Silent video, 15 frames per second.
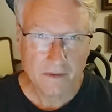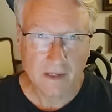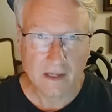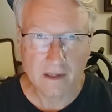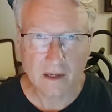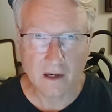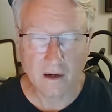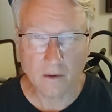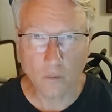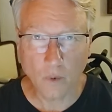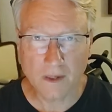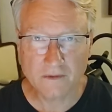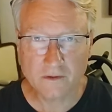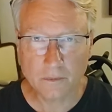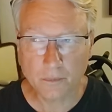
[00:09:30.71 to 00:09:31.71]
They
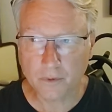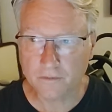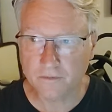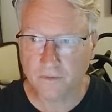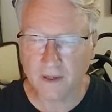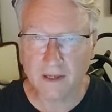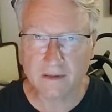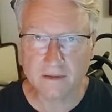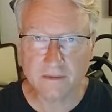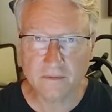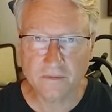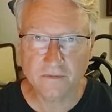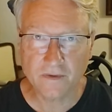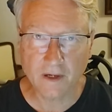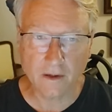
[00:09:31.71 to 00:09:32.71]
want to prevent
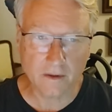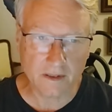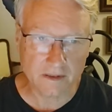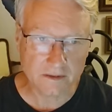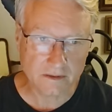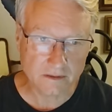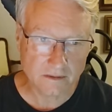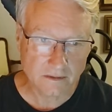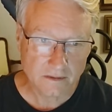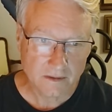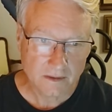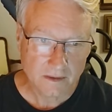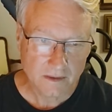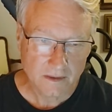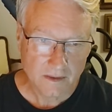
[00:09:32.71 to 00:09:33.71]
fairness.
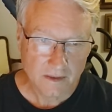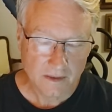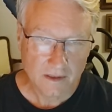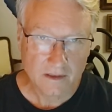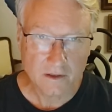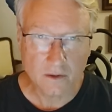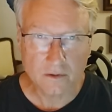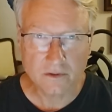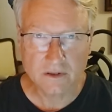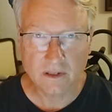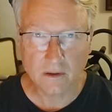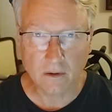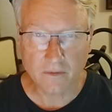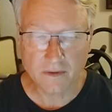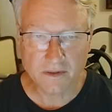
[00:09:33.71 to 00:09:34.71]
You'll
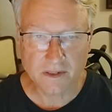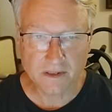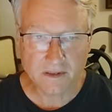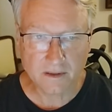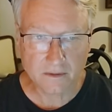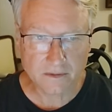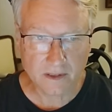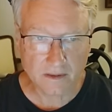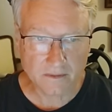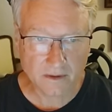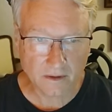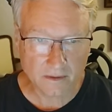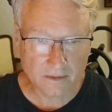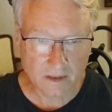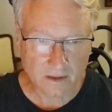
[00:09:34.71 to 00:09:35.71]
see all the details out
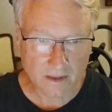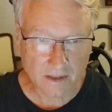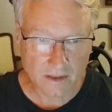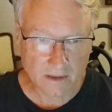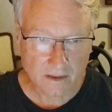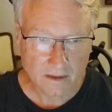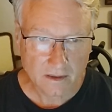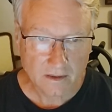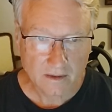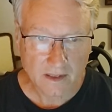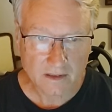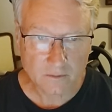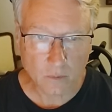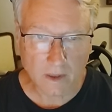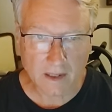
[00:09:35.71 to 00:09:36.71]
there at the link.
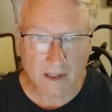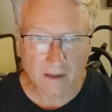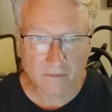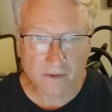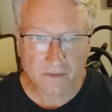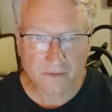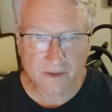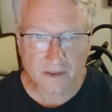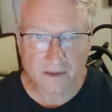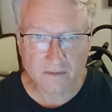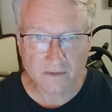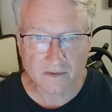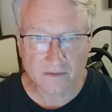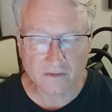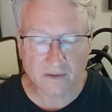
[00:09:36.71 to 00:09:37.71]
That's why everything
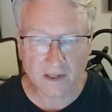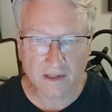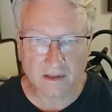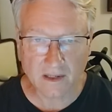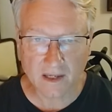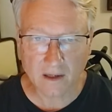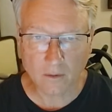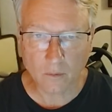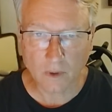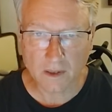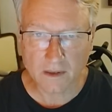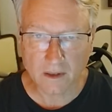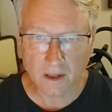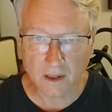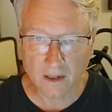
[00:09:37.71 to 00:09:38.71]
is at stake now,
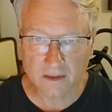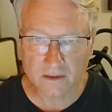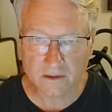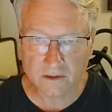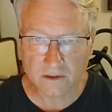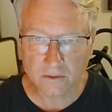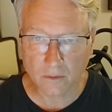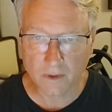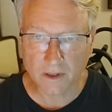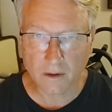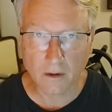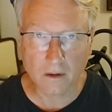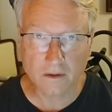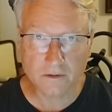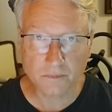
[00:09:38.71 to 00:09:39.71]
why God is showing
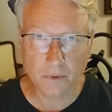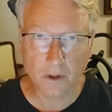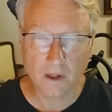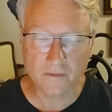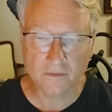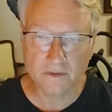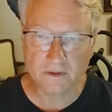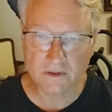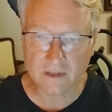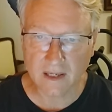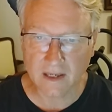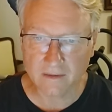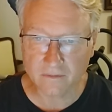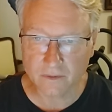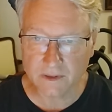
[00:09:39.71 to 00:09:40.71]
all his prophets
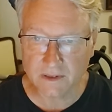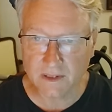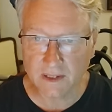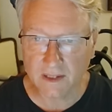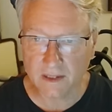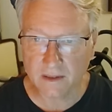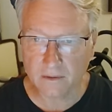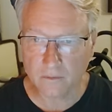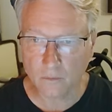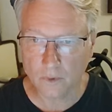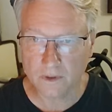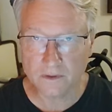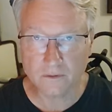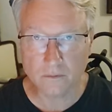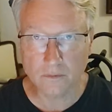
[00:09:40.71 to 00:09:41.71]
every day
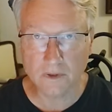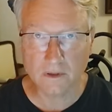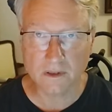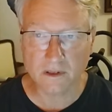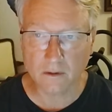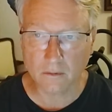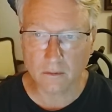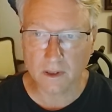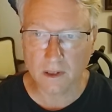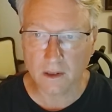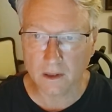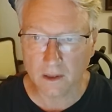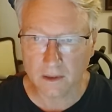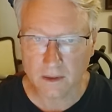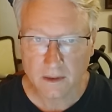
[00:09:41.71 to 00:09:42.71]
what is really going
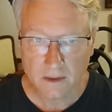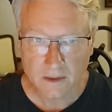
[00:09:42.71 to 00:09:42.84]
on.